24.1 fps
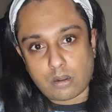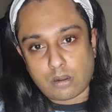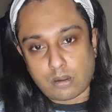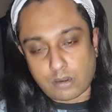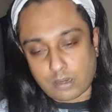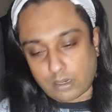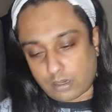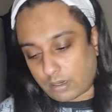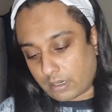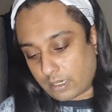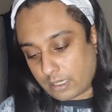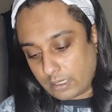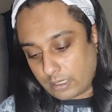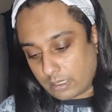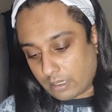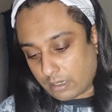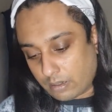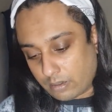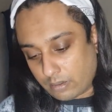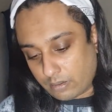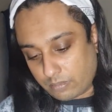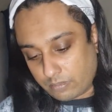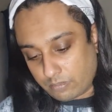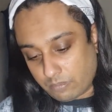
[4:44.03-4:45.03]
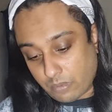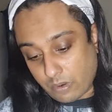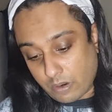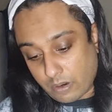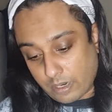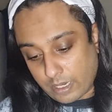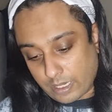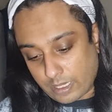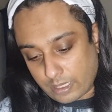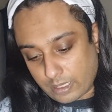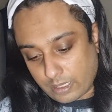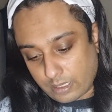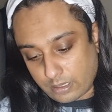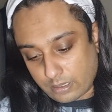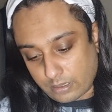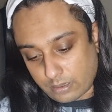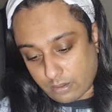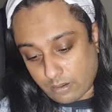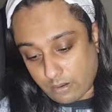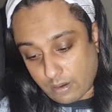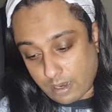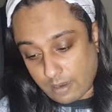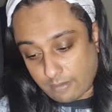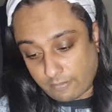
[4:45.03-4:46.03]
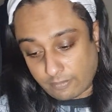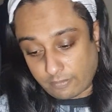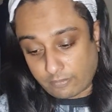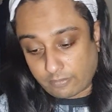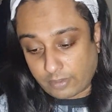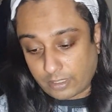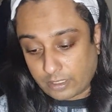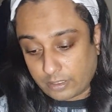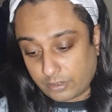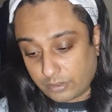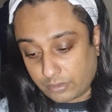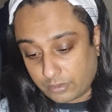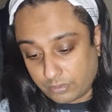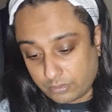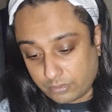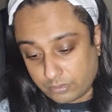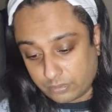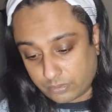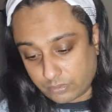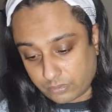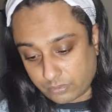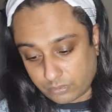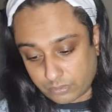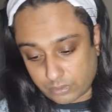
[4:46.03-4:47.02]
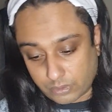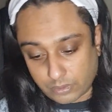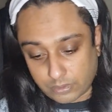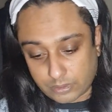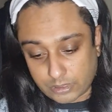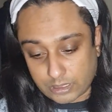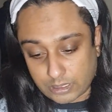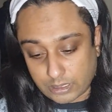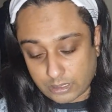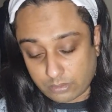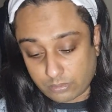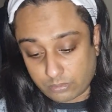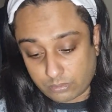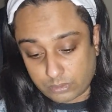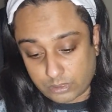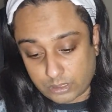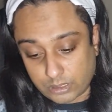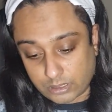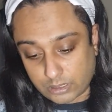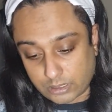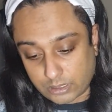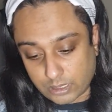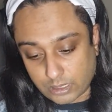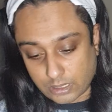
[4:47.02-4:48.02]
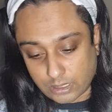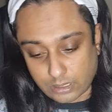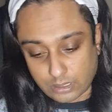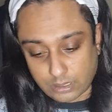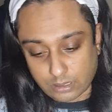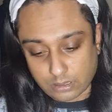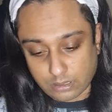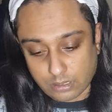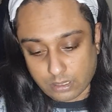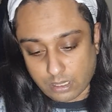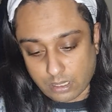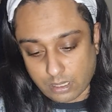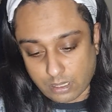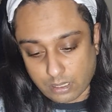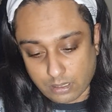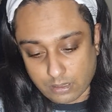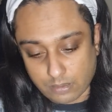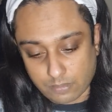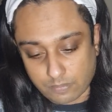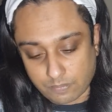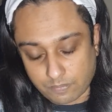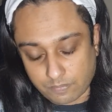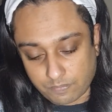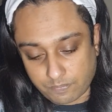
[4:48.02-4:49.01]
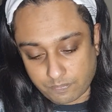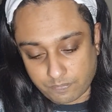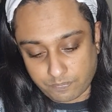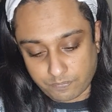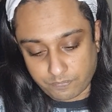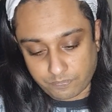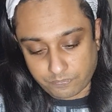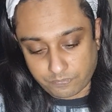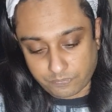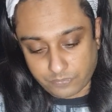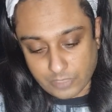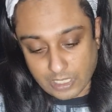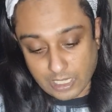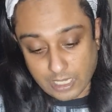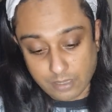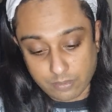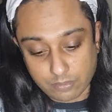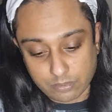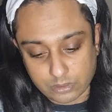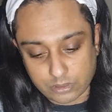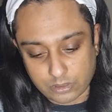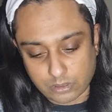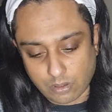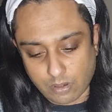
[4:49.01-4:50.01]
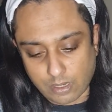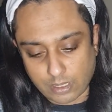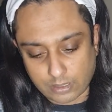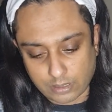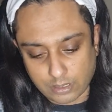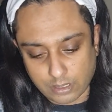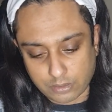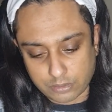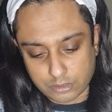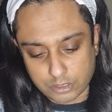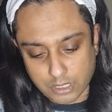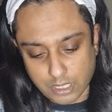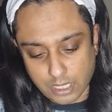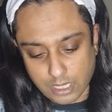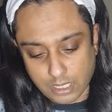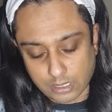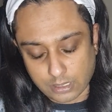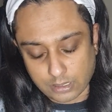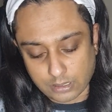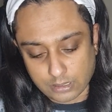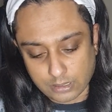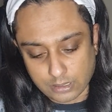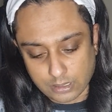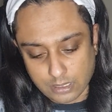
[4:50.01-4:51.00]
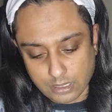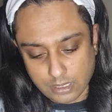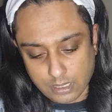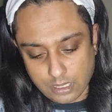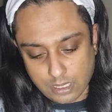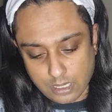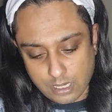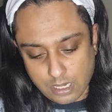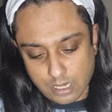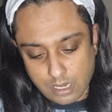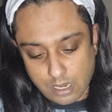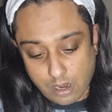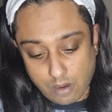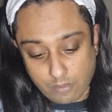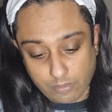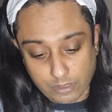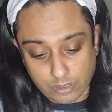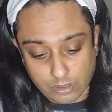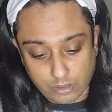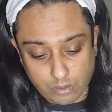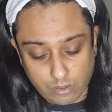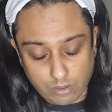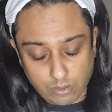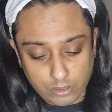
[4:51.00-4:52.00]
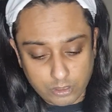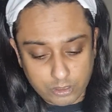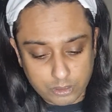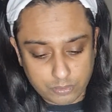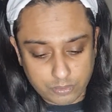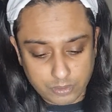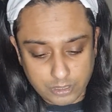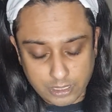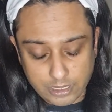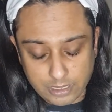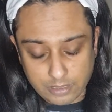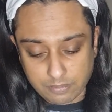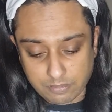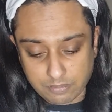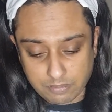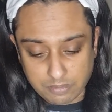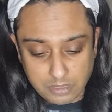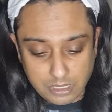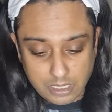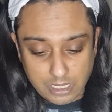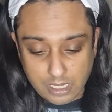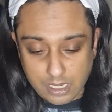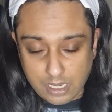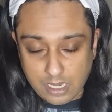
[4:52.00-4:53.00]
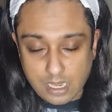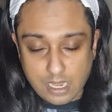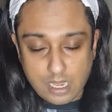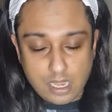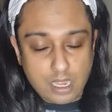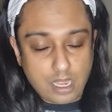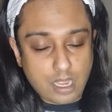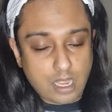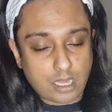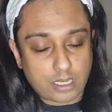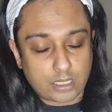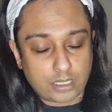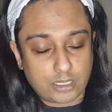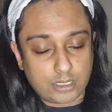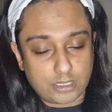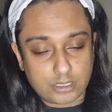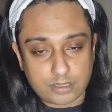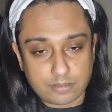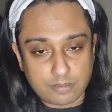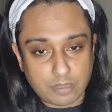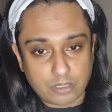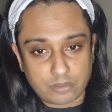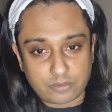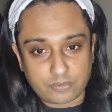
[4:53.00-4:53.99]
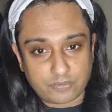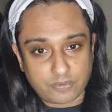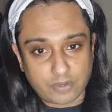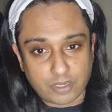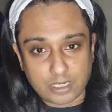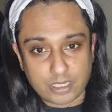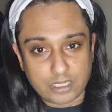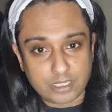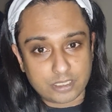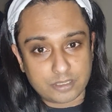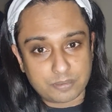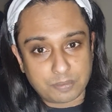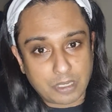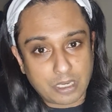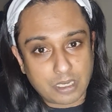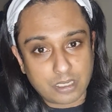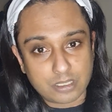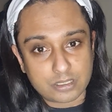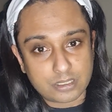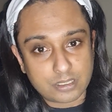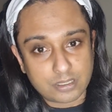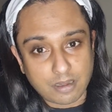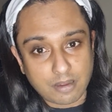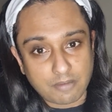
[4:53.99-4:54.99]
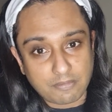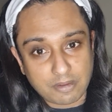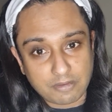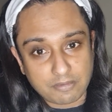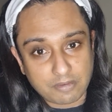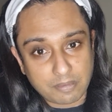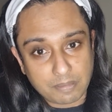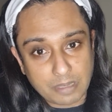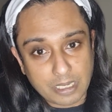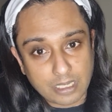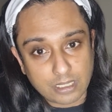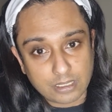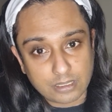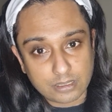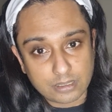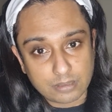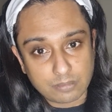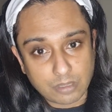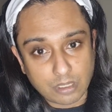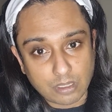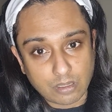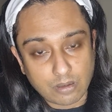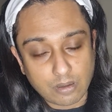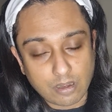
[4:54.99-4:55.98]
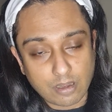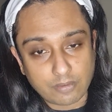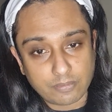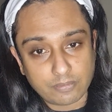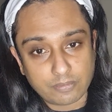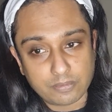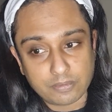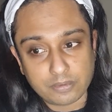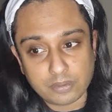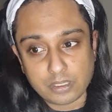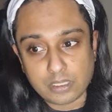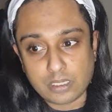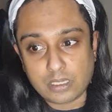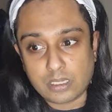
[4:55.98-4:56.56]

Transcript: I know I have a friend who's also autistic. He was diagnosed young. I went to college with him, and he's the most funniest person I've ever met in my life.